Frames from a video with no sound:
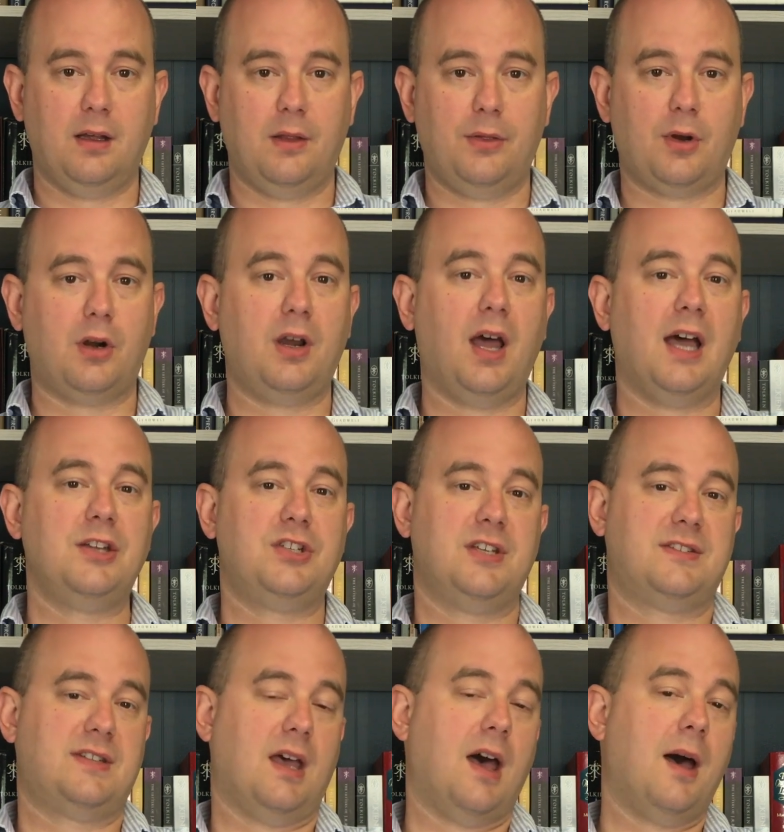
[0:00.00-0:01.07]
They're not
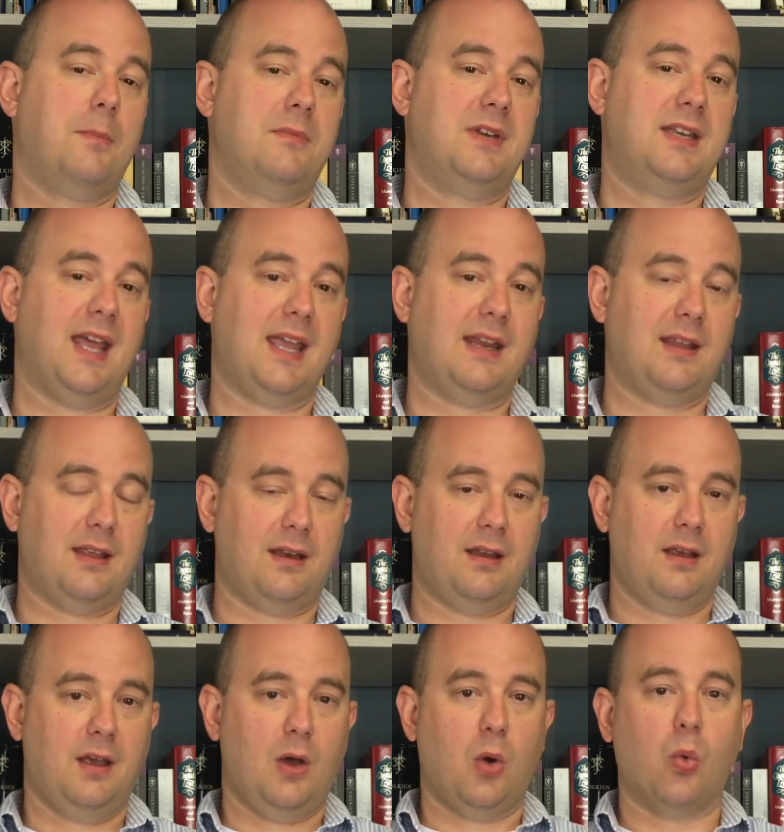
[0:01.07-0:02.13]
just updated
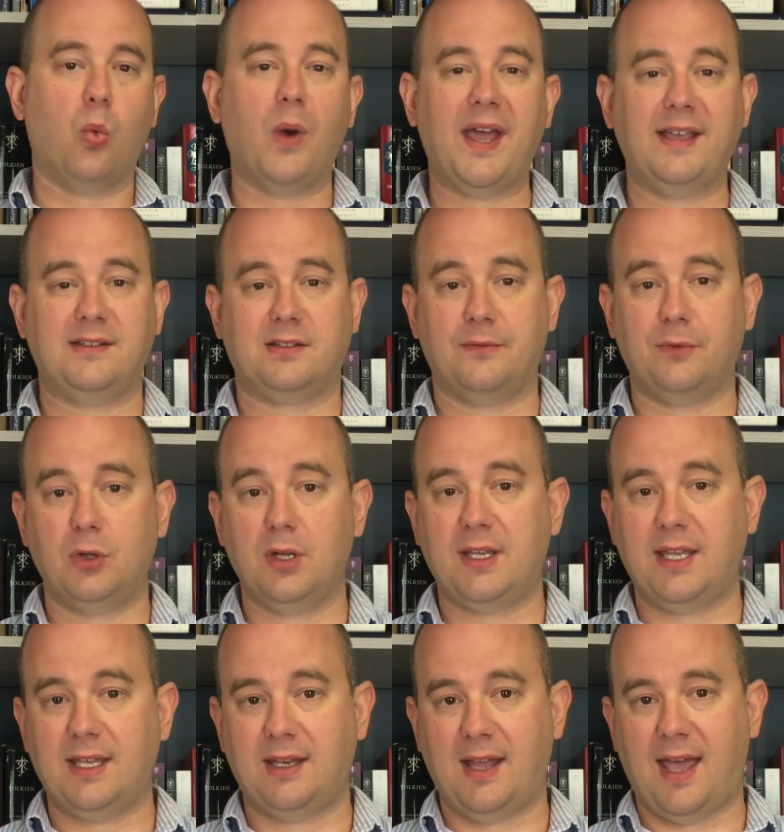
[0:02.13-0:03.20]
ways of
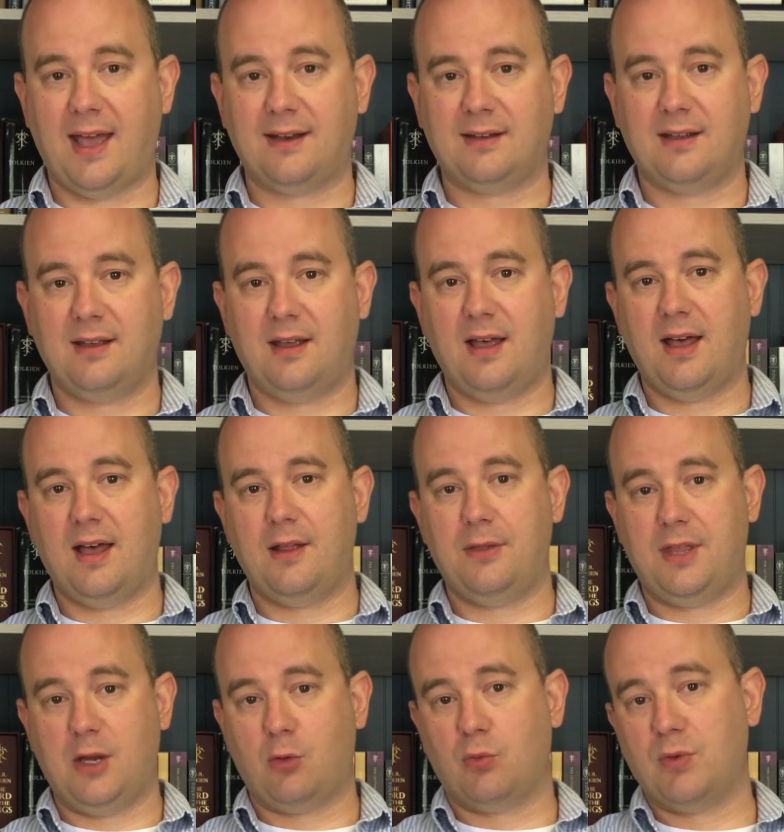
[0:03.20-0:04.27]
looking at
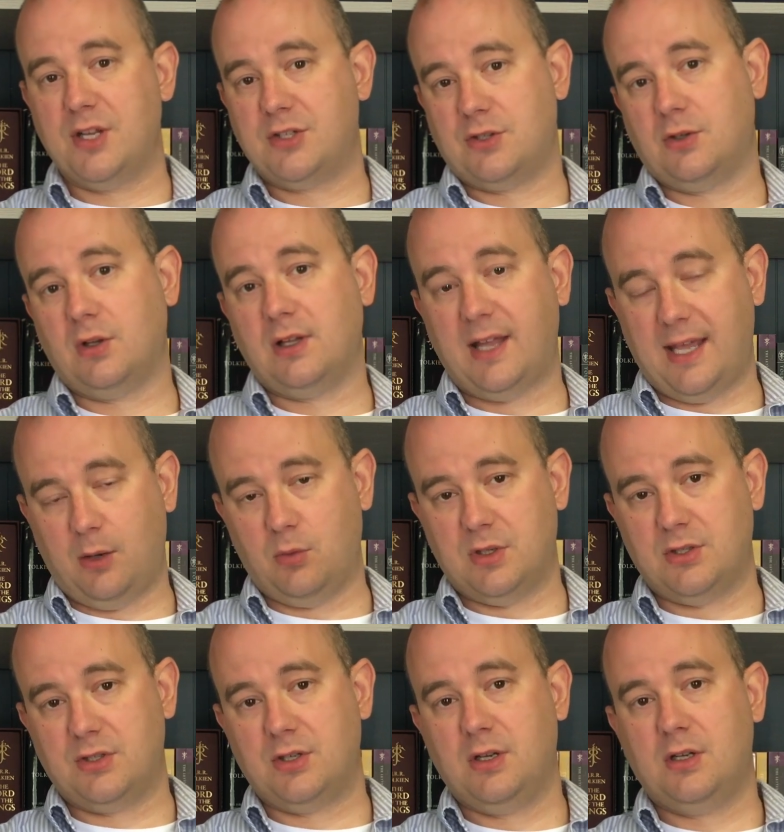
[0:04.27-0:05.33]
the original
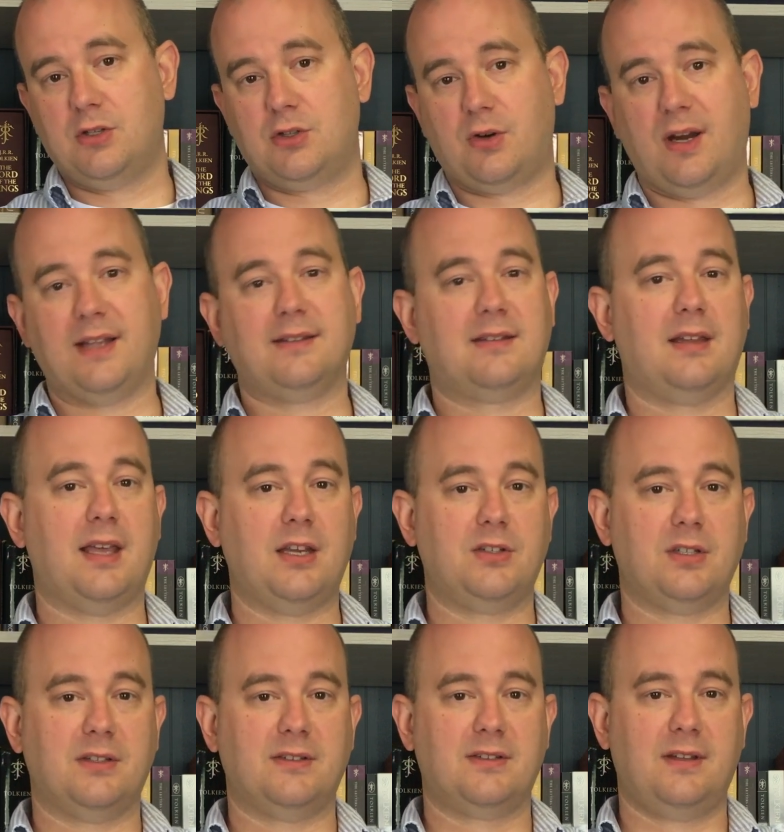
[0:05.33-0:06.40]
language
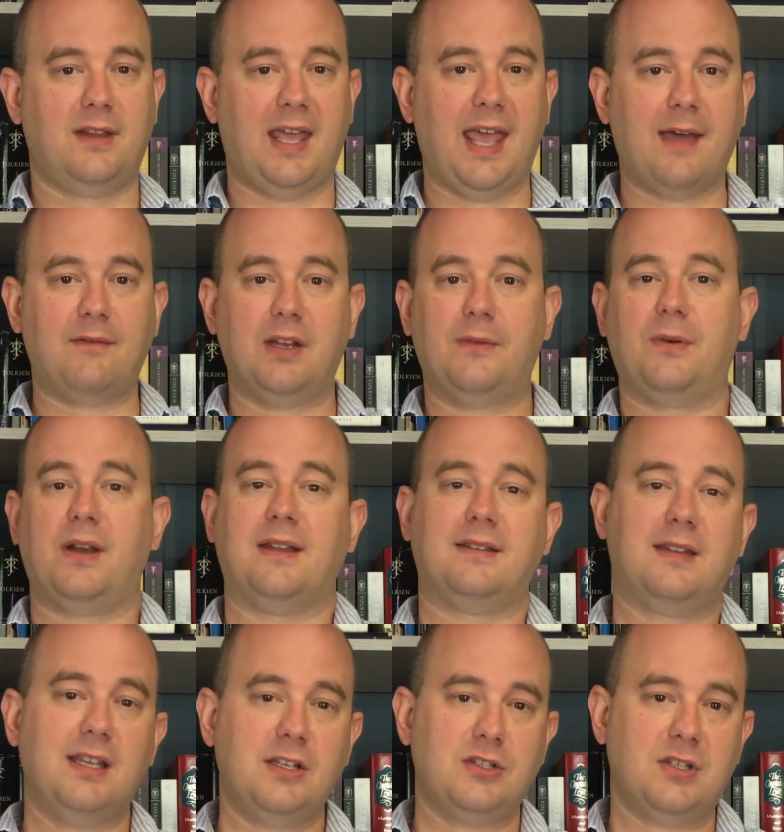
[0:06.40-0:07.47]
translations. They have different
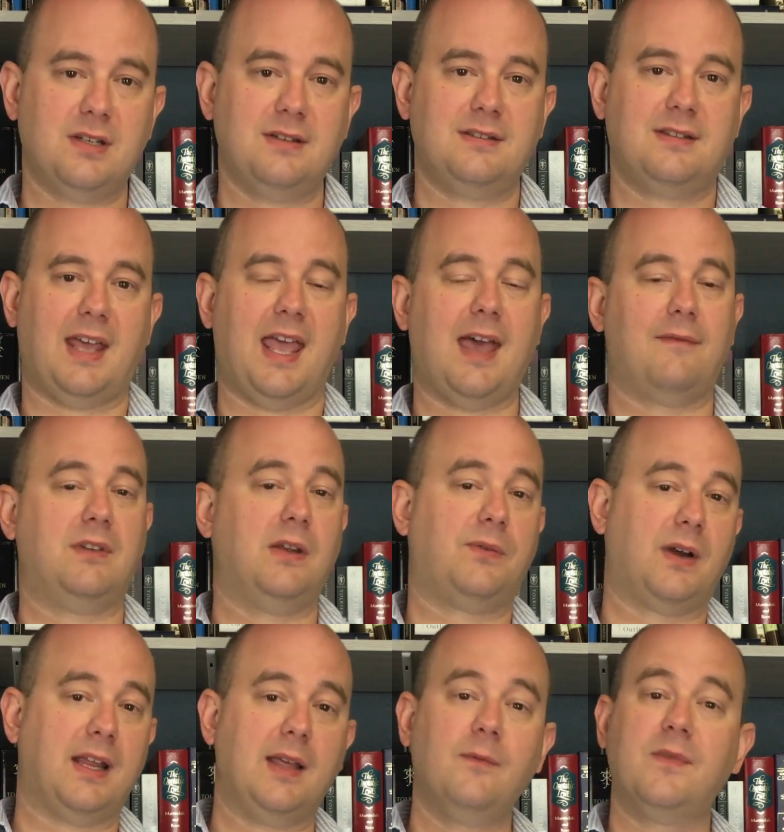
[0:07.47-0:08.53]
intentions, they have
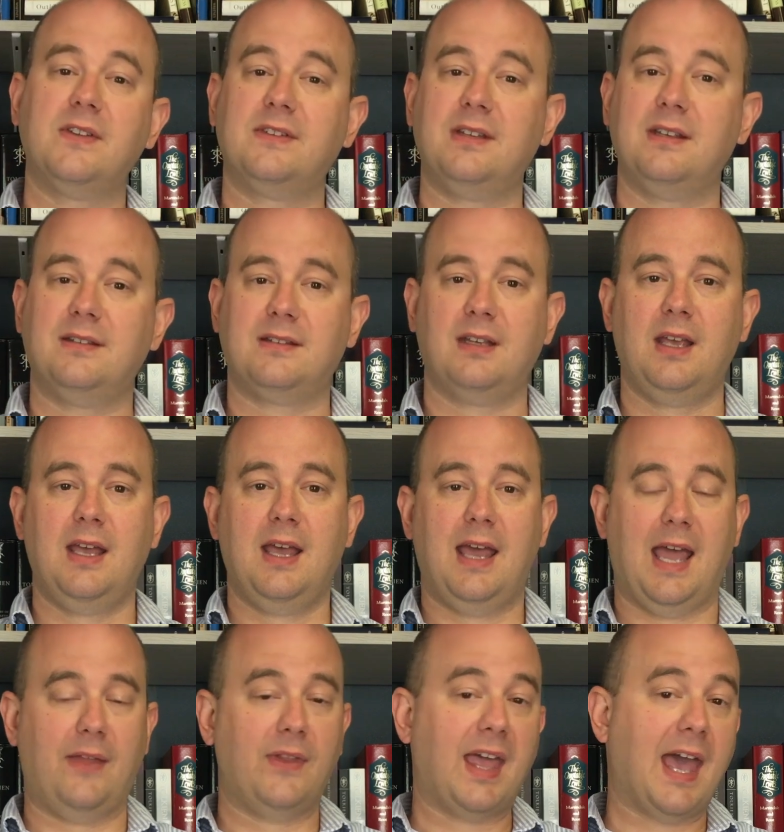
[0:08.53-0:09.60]
different emphasis,
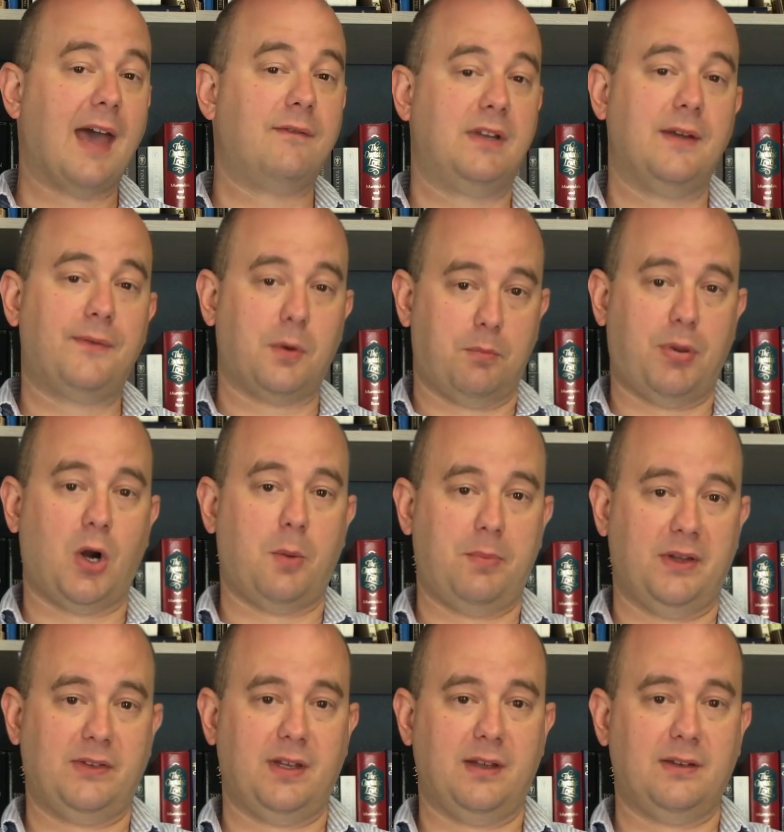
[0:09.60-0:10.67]
and they have different
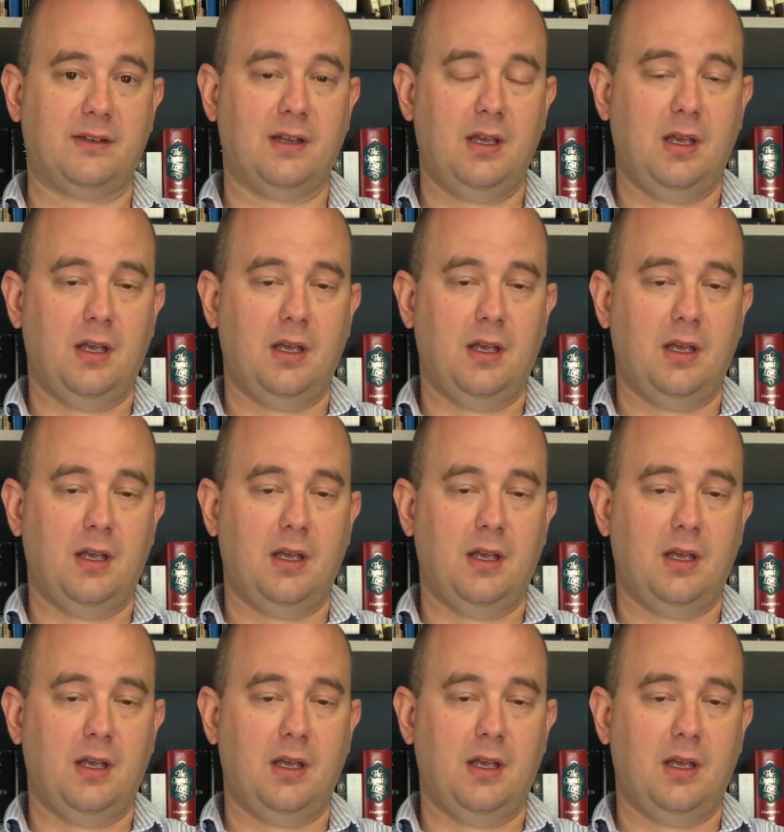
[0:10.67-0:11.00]
purposes.